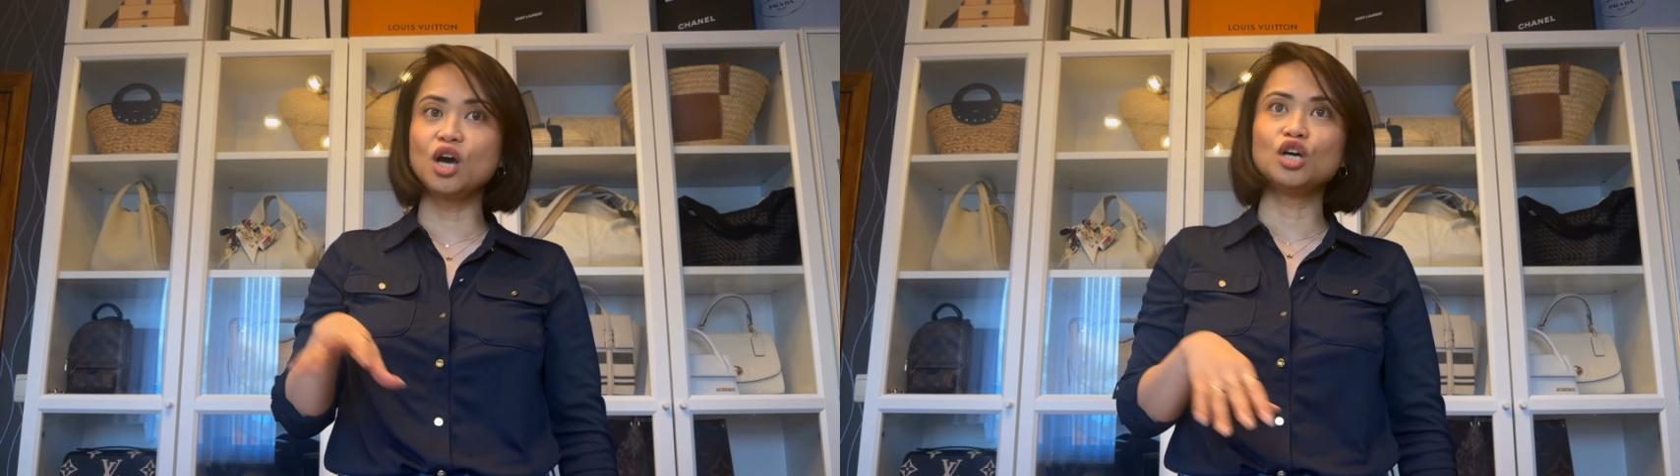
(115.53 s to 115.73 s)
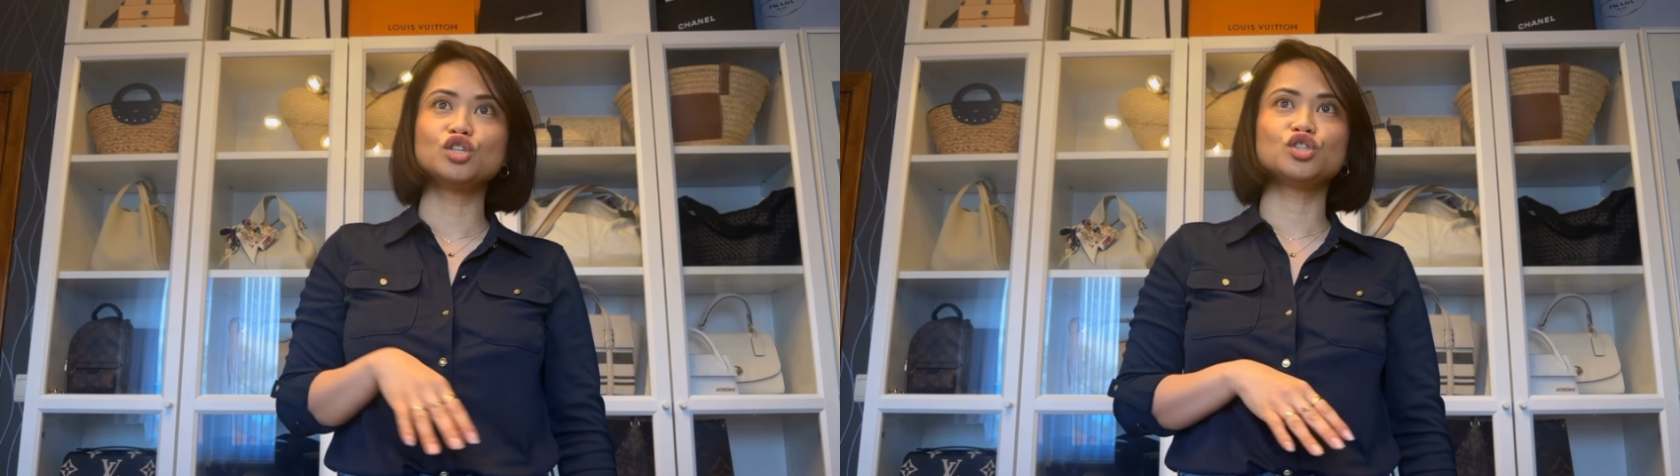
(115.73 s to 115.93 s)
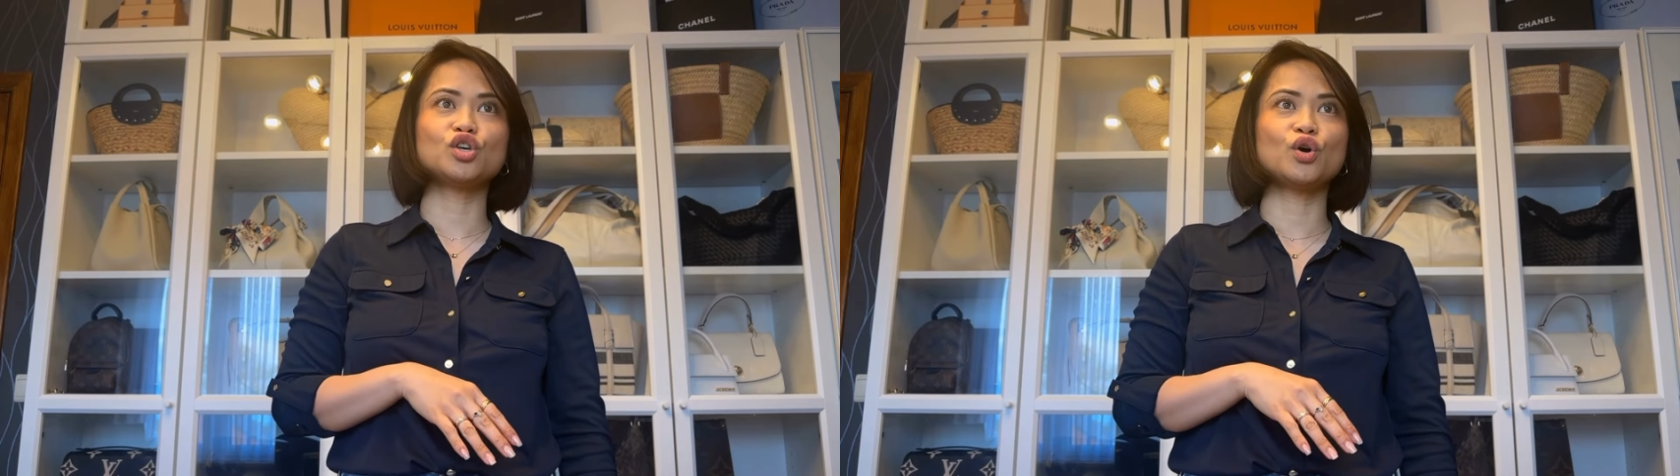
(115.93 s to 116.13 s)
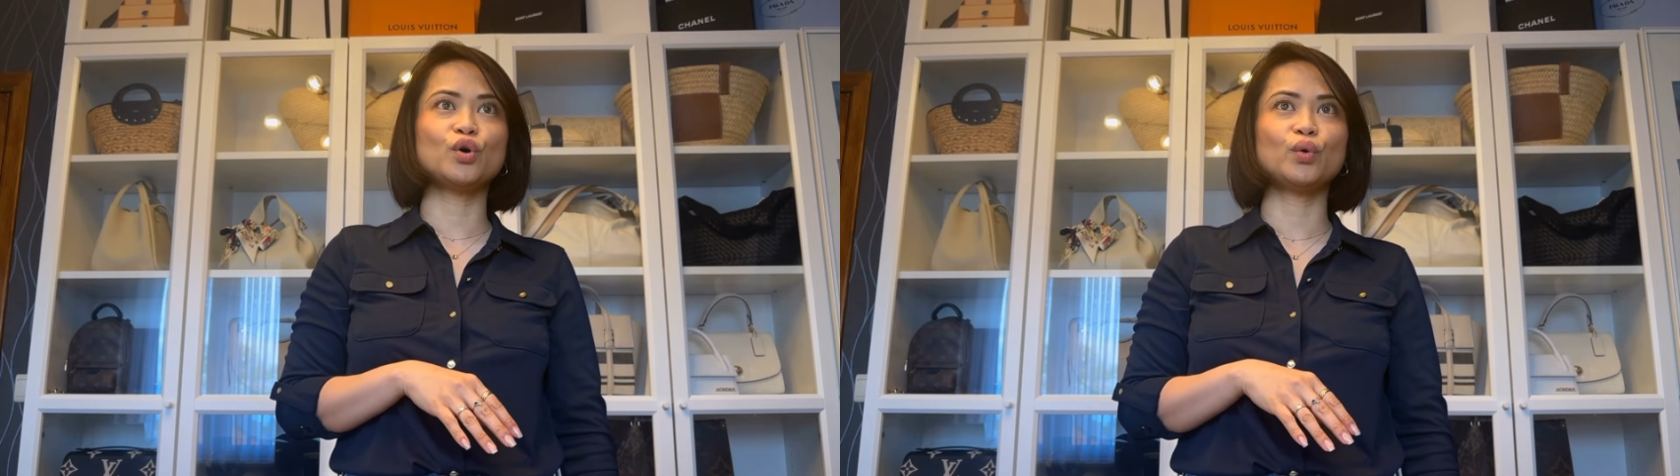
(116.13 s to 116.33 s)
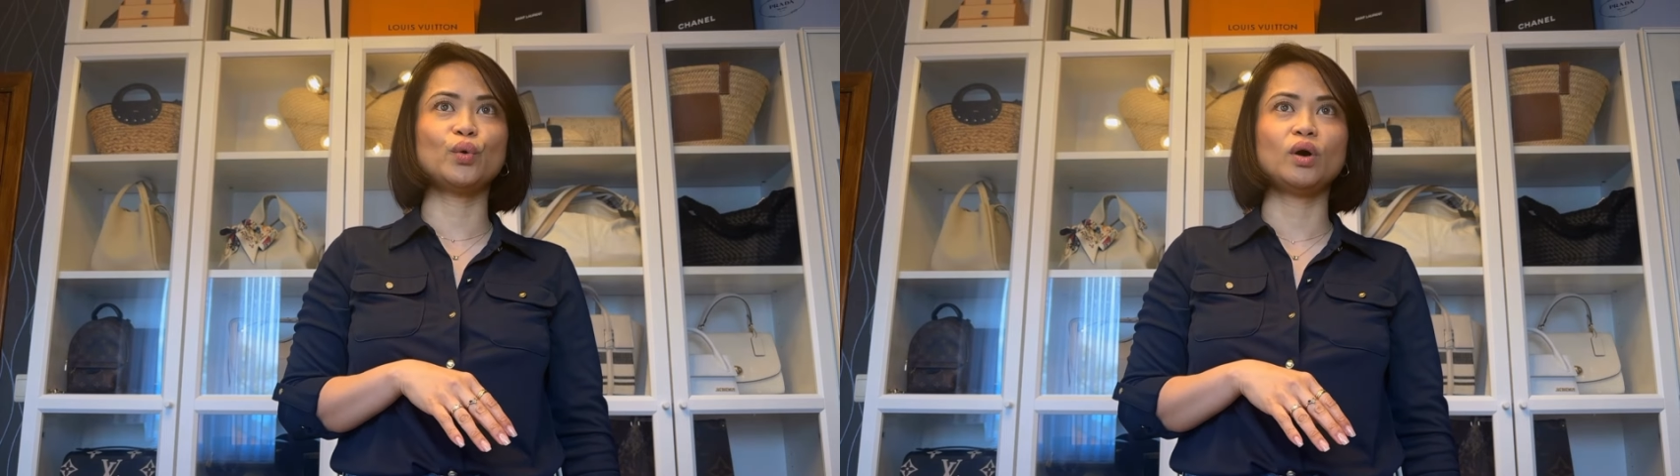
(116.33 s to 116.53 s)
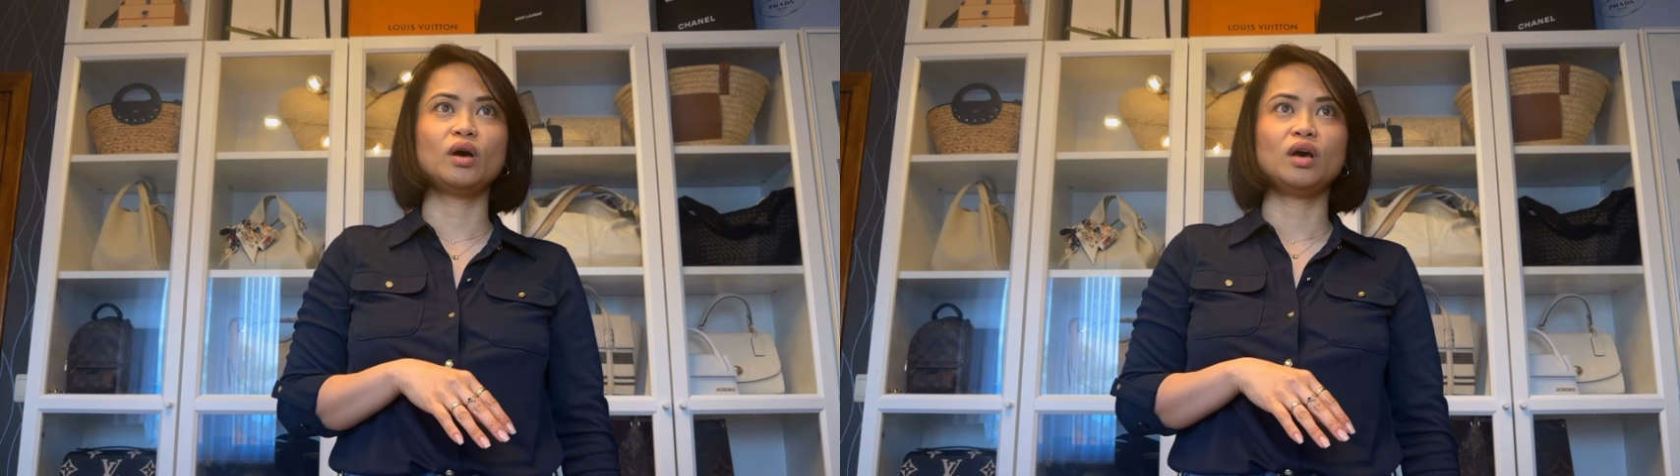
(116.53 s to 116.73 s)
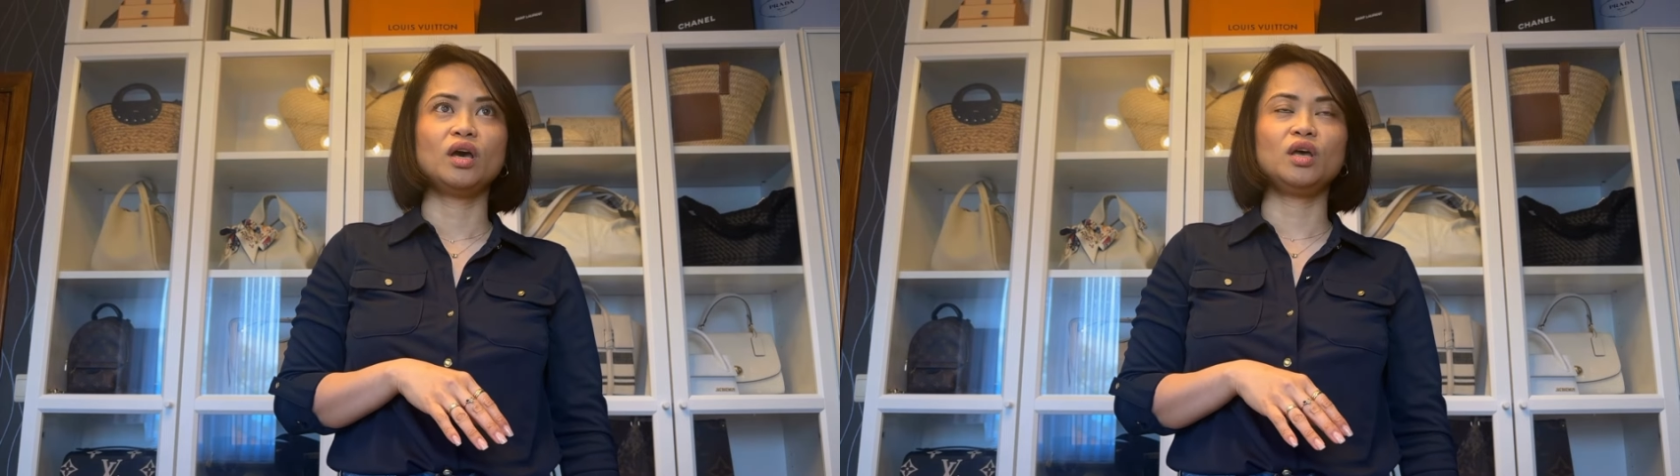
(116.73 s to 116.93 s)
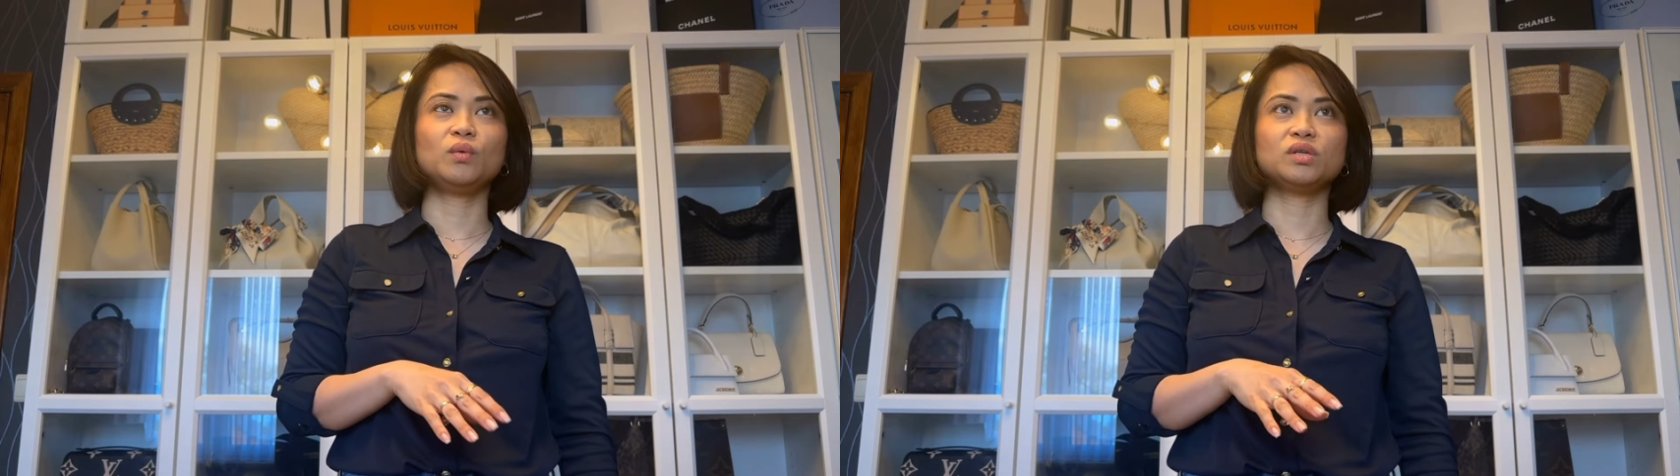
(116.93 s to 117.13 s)
So
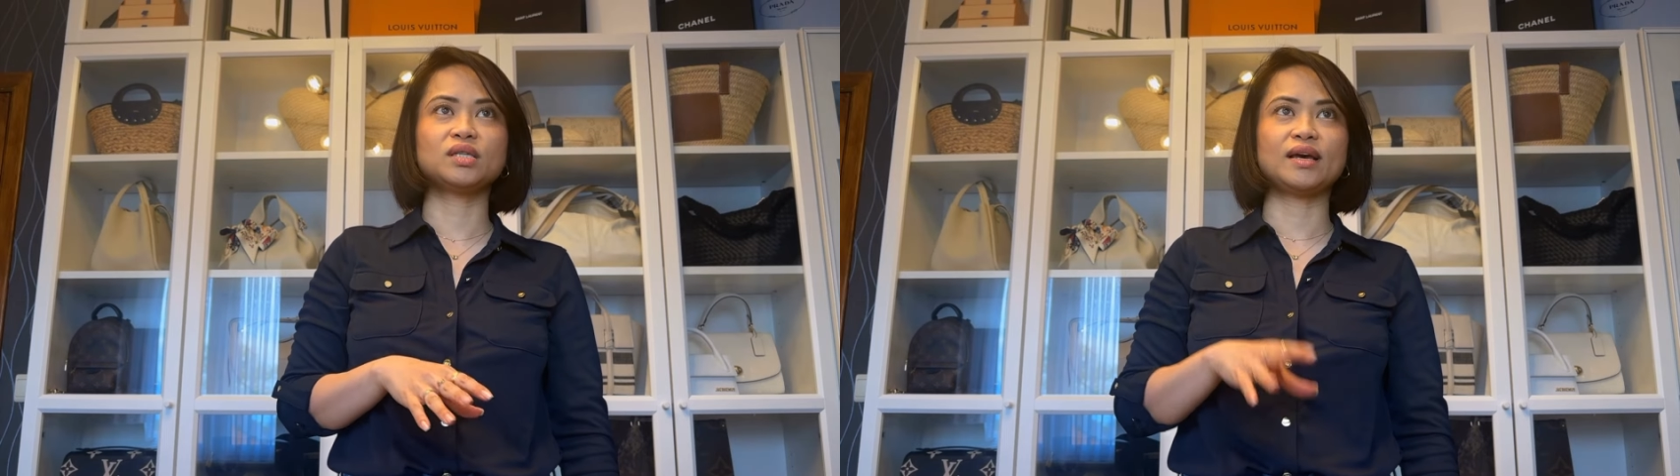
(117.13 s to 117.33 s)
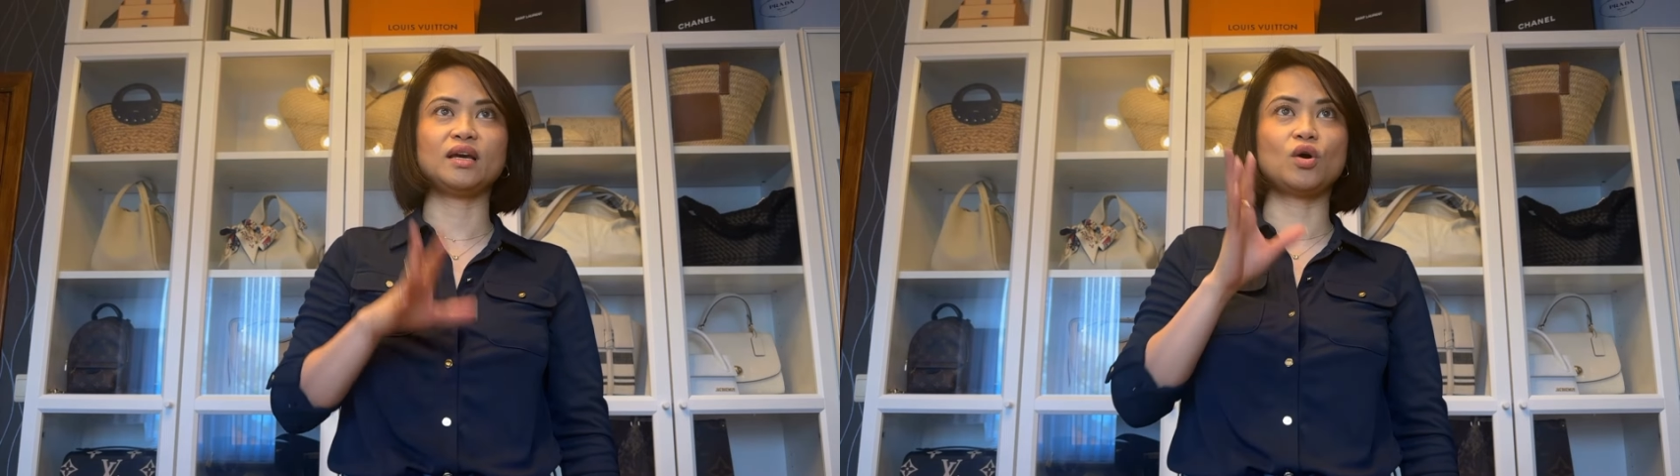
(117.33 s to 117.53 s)
it was like